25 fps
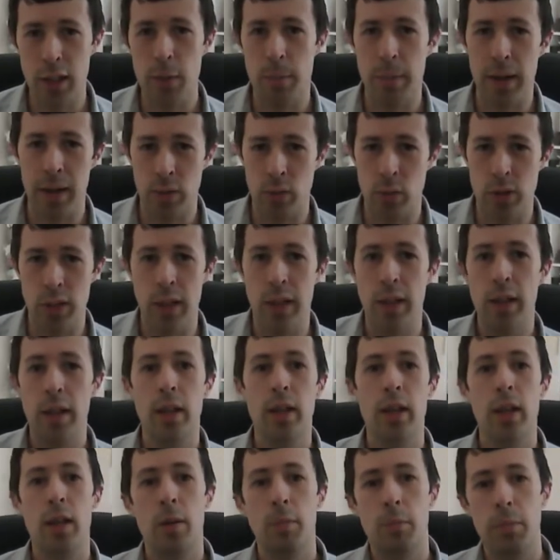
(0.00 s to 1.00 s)
about it,
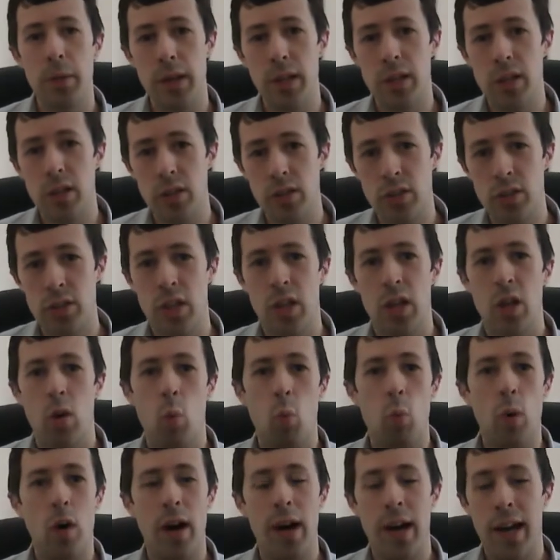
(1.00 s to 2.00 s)
because
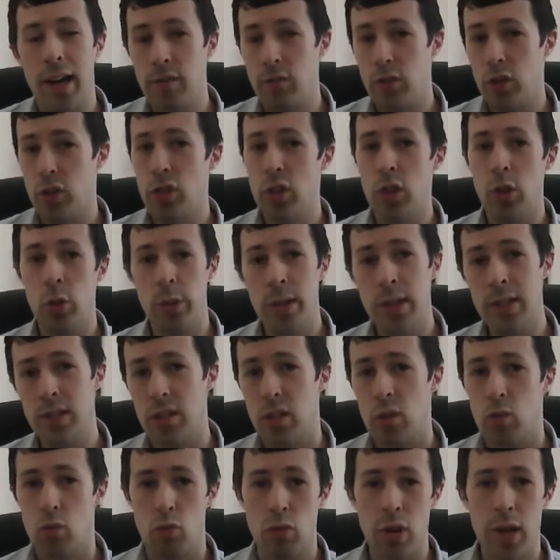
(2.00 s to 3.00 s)
what I have to do is
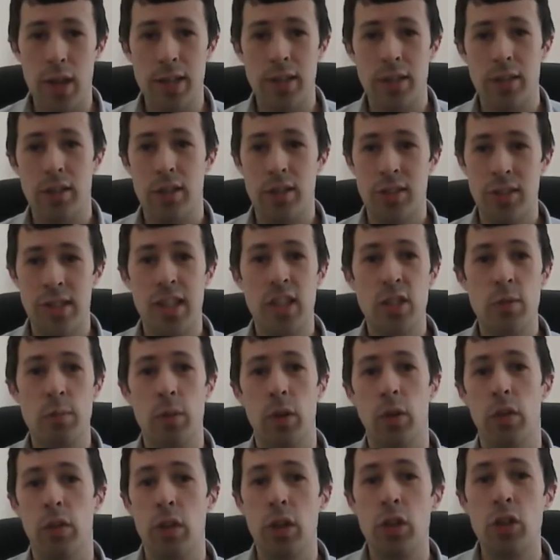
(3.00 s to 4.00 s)
write an
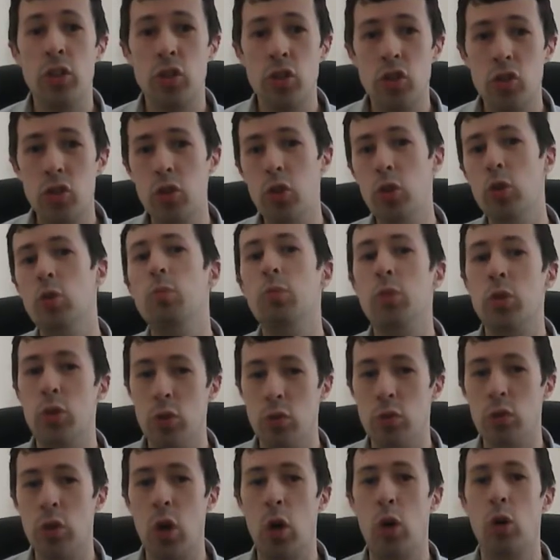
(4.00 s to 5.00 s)
assessment that assumes
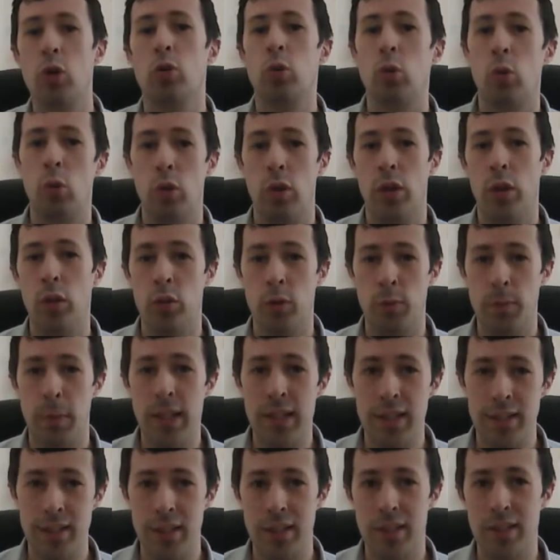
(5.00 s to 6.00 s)
you've got all those
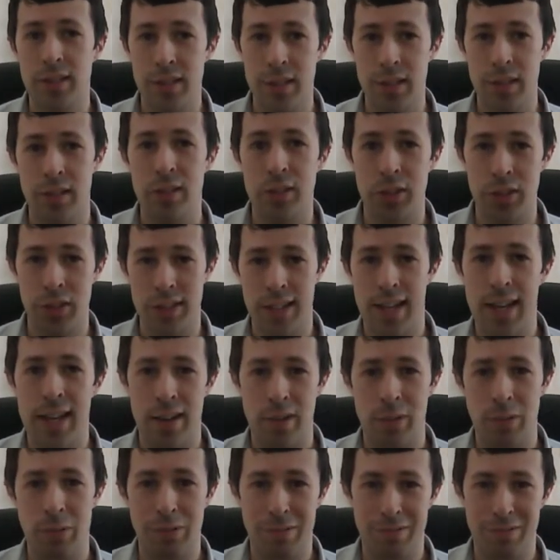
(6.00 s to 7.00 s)
basic skills
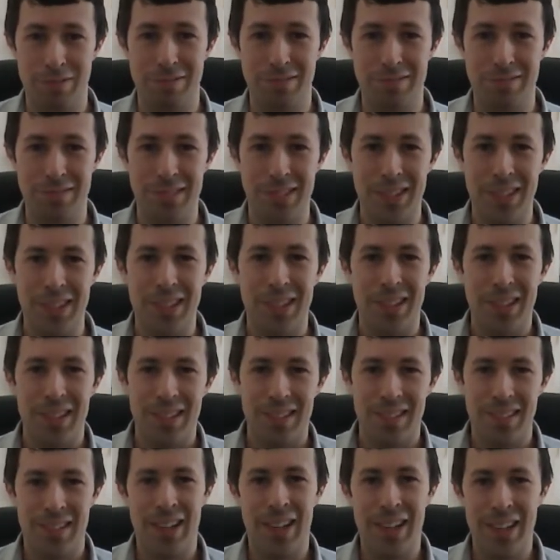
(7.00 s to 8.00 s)
down,
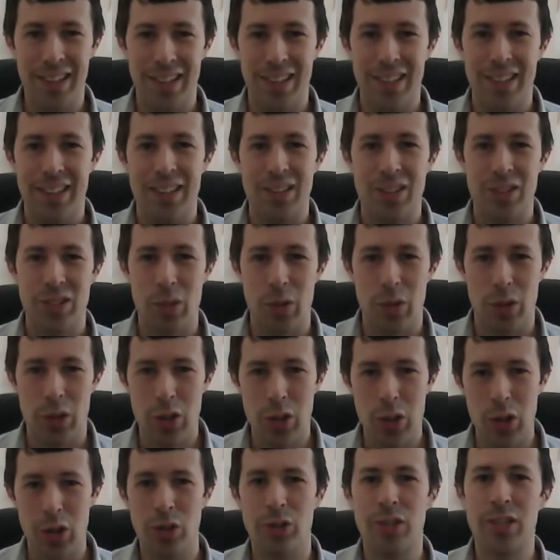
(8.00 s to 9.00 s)
right? So the
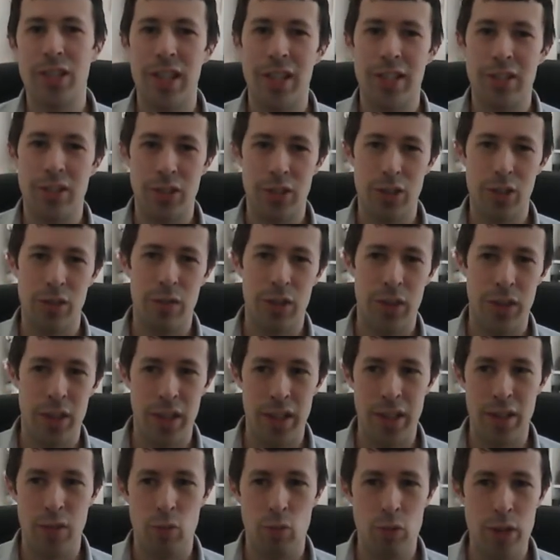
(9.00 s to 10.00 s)
content of
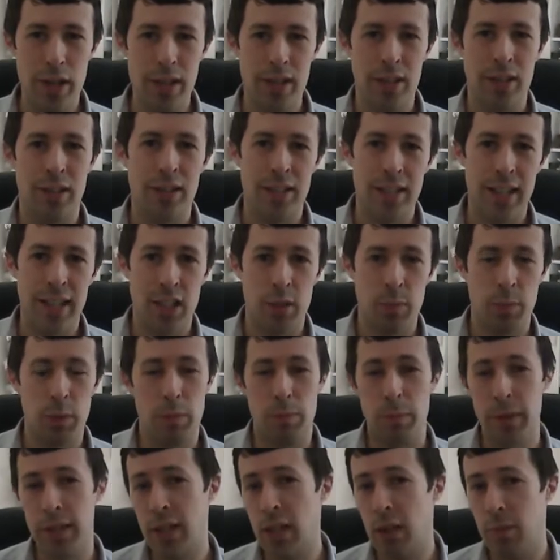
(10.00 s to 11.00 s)
the written assessment
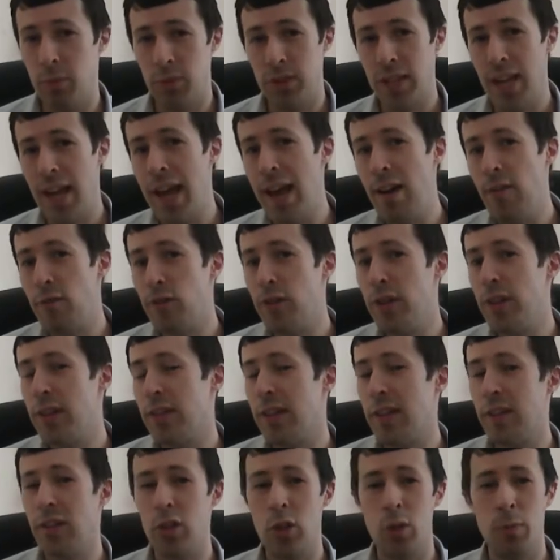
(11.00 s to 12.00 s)
becomes
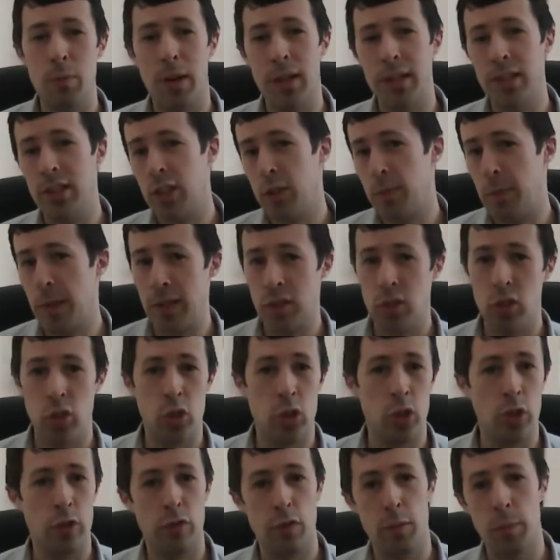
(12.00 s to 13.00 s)
everything that you might expect to
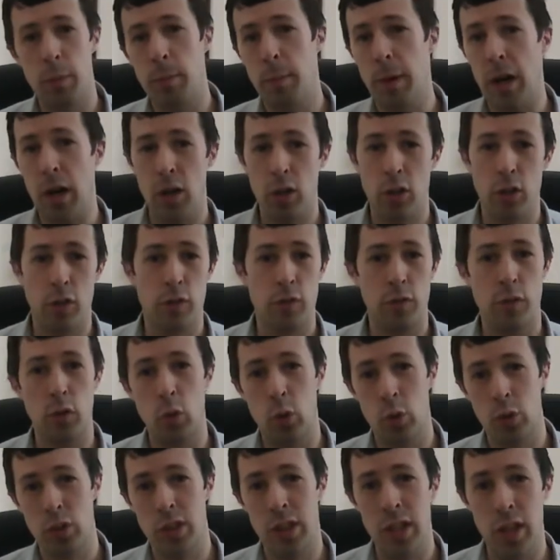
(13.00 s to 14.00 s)
do from a mark of
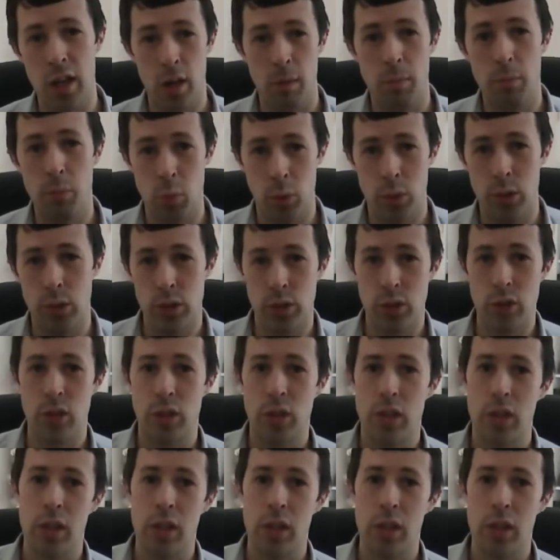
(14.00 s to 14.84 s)
40 upwards.